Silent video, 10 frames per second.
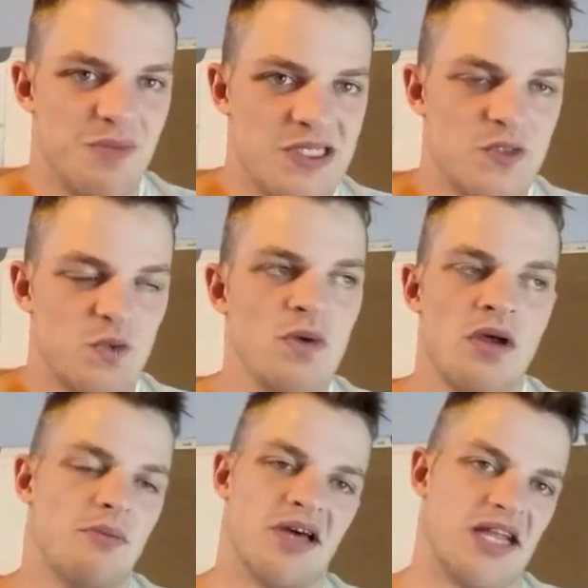Minsu,
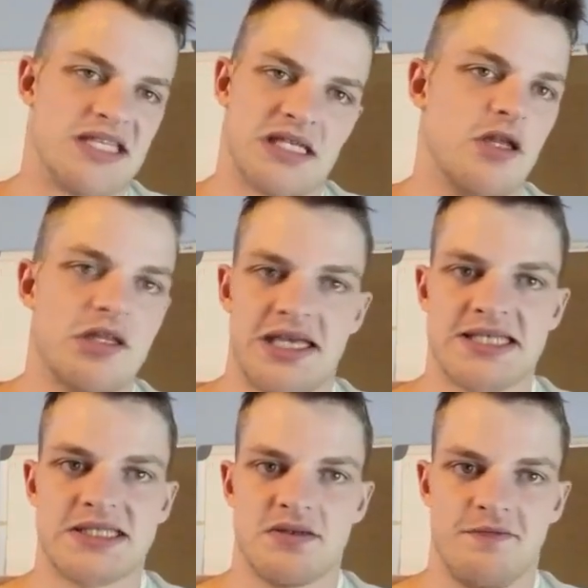but it's a lot
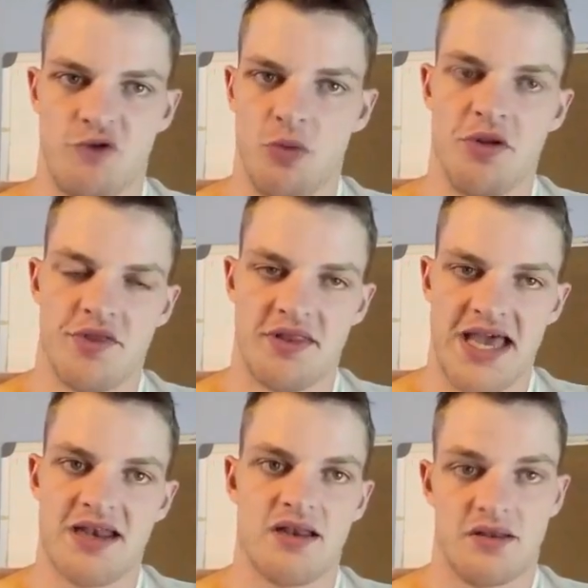less formal than
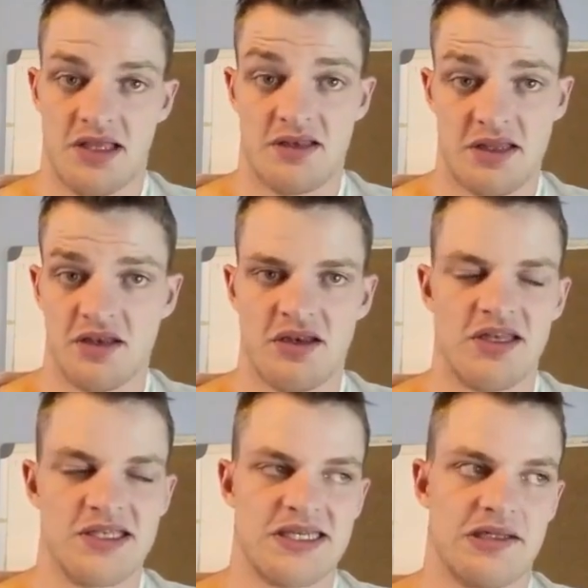that, than it
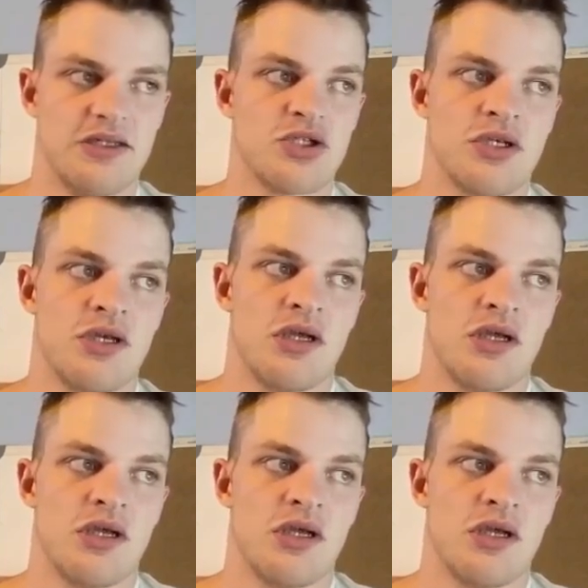is in English.